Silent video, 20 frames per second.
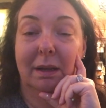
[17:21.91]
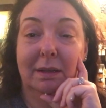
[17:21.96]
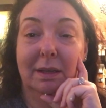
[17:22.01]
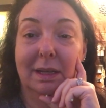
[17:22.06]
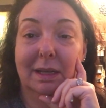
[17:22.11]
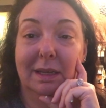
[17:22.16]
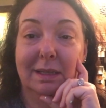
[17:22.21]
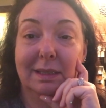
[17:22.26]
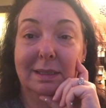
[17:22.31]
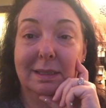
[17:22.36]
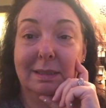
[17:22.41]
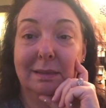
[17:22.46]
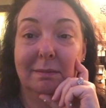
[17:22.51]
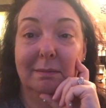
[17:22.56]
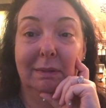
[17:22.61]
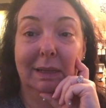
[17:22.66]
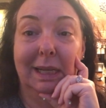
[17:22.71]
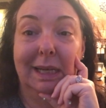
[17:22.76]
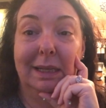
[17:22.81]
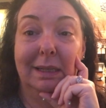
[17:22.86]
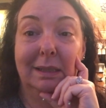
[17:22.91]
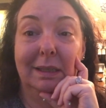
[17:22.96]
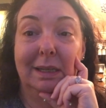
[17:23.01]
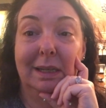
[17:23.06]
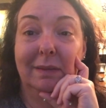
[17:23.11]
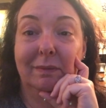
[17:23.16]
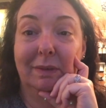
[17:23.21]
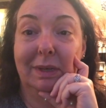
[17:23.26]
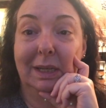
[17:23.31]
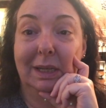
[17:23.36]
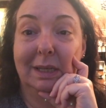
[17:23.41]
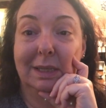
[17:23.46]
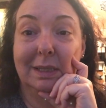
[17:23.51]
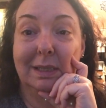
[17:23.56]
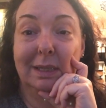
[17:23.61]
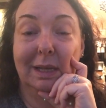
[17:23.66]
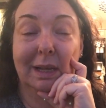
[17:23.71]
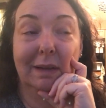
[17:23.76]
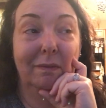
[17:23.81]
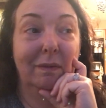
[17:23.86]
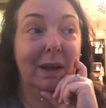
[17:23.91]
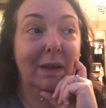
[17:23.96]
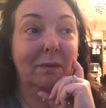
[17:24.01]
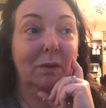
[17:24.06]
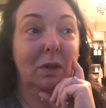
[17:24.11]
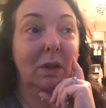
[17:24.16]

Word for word: it's late in the evening. It's like five